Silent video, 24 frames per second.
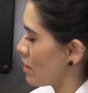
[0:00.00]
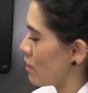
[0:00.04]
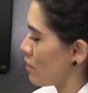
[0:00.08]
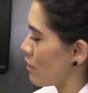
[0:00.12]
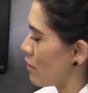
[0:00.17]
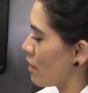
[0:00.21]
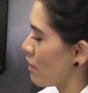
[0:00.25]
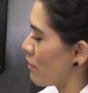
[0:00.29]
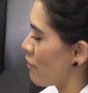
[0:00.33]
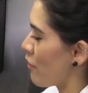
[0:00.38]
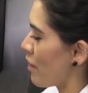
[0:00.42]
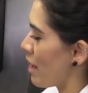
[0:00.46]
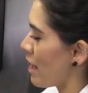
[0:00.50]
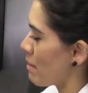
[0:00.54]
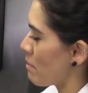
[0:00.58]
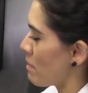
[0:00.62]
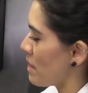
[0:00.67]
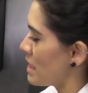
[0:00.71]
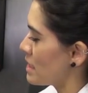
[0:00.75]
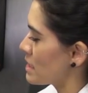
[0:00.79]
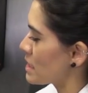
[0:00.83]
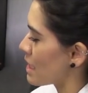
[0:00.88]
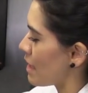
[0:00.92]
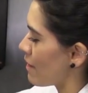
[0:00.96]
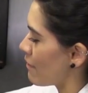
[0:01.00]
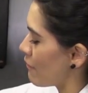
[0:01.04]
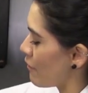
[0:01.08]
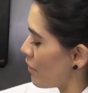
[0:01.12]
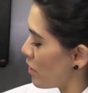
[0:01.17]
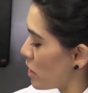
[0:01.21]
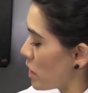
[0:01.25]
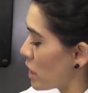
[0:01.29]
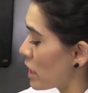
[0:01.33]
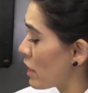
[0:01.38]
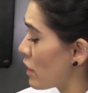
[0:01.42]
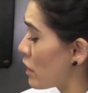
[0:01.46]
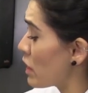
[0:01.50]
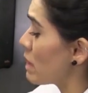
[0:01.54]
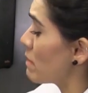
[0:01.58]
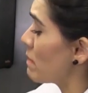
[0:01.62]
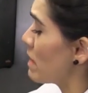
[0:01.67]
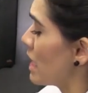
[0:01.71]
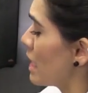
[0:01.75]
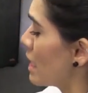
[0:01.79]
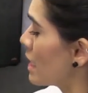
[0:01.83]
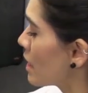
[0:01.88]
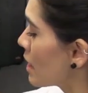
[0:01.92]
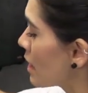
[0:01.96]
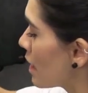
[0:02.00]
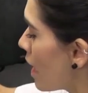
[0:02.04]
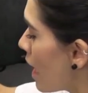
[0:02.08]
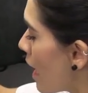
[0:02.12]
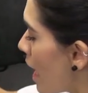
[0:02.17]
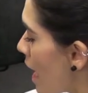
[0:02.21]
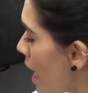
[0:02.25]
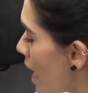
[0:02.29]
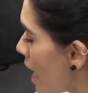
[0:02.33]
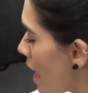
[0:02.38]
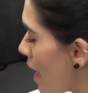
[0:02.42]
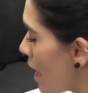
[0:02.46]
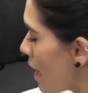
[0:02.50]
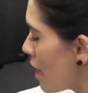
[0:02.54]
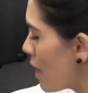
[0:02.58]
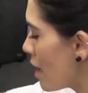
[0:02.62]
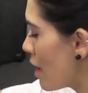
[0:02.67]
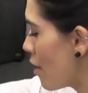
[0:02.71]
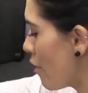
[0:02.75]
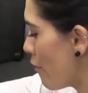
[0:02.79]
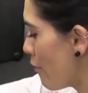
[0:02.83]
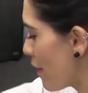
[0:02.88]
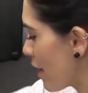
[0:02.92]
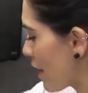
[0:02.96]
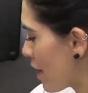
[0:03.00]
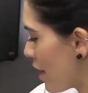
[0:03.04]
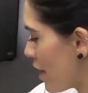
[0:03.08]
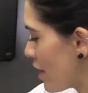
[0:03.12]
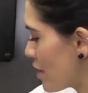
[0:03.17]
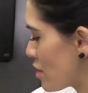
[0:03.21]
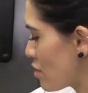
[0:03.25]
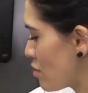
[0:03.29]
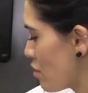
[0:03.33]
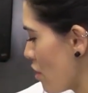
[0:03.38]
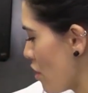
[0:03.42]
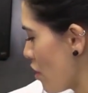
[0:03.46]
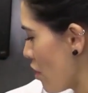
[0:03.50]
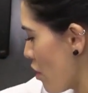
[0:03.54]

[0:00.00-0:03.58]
your refried beans are very creamy because